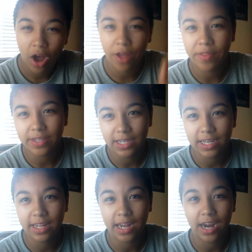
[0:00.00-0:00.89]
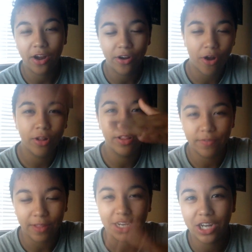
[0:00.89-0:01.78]
on the CD that had all of,
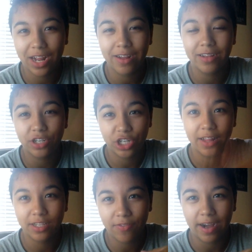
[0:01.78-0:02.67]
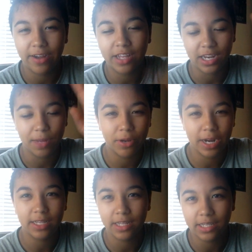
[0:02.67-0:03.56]
like, Shayla's files, and he put
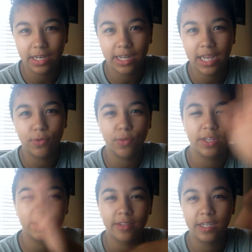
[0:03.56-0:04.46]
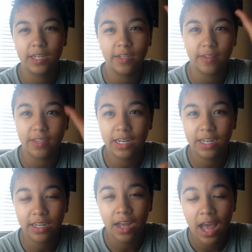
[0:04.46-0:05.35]
it into the CD case with the rest of the CDs. The
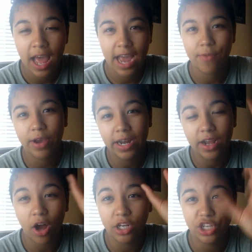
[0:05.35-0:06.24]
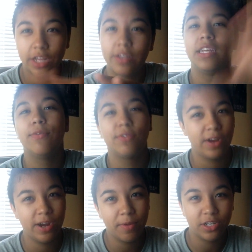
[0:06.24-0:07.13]
CD handwriting on Shayla's CD was
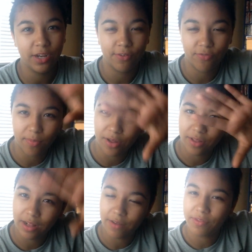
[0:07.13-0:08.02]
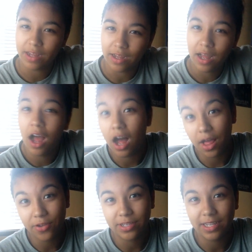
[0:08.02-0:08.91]
very much different from all of the
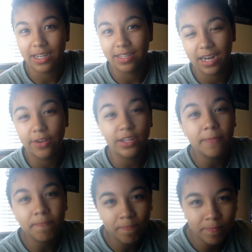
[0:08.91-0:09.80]
other CDs, and I was like,